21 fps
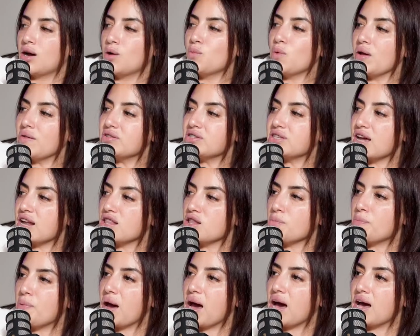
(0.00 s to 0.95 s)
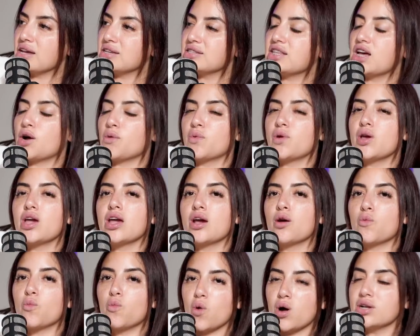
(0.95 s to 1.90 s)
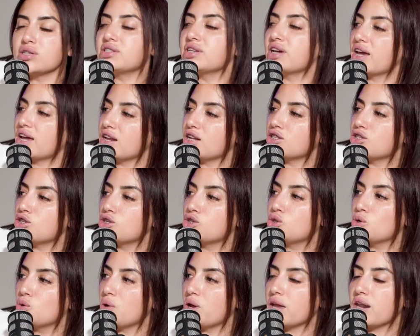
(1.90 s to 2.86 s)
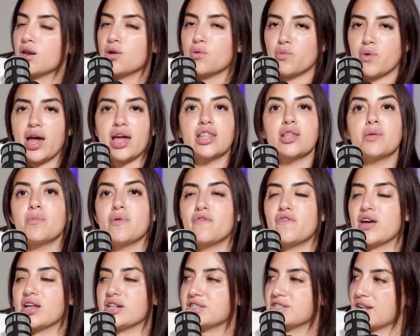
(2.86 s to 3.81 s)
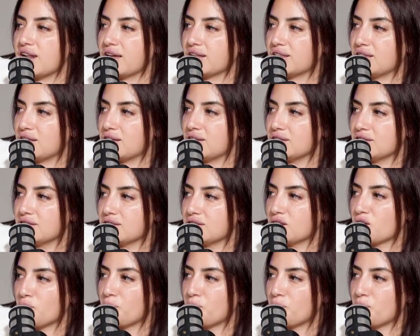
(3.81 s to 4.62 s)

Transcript: We've said in the past that we want to get into doing random events like this.